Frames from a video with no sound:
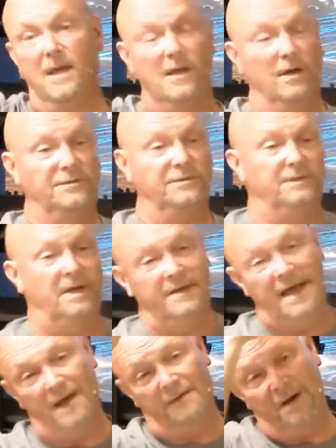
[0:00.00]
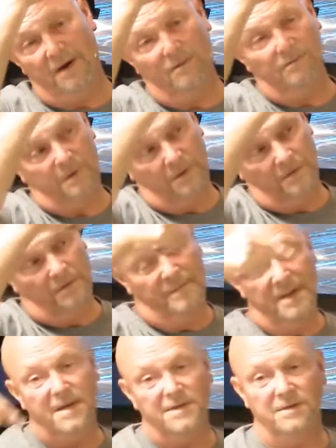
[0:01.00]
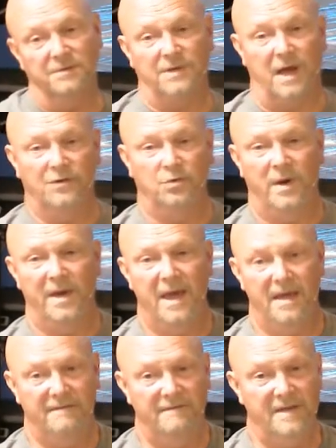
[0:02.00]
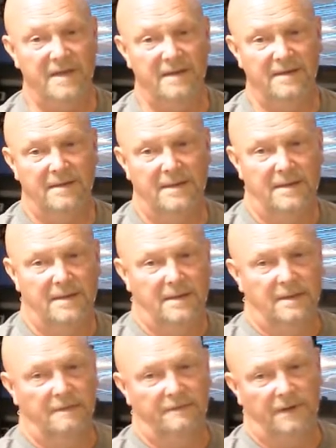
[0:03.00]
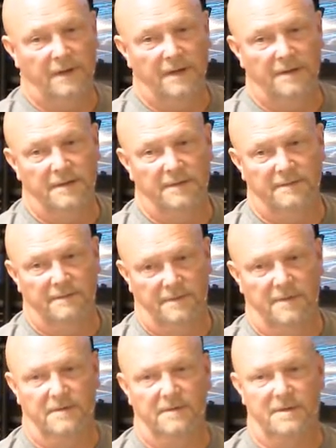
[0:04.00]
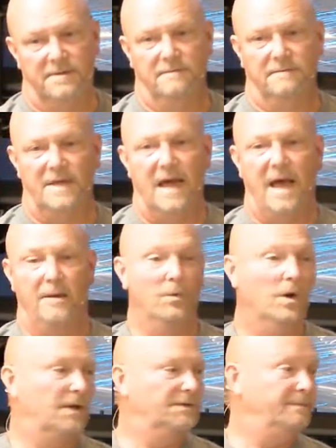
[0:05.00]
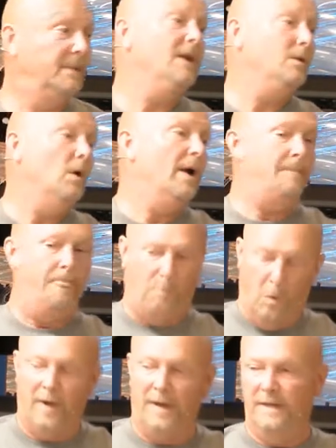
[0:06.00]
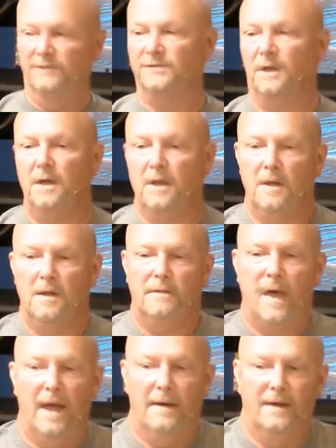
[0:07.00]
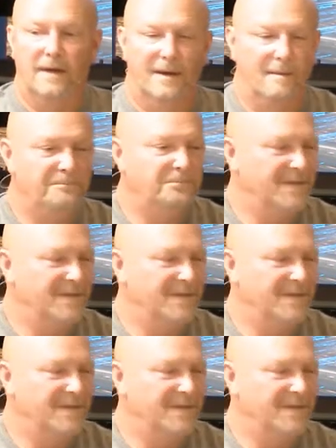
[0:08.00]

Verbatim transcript: Because down there on the beach, it was like 28 feet, the flood that the, the tide was. But anyway, point is that uh,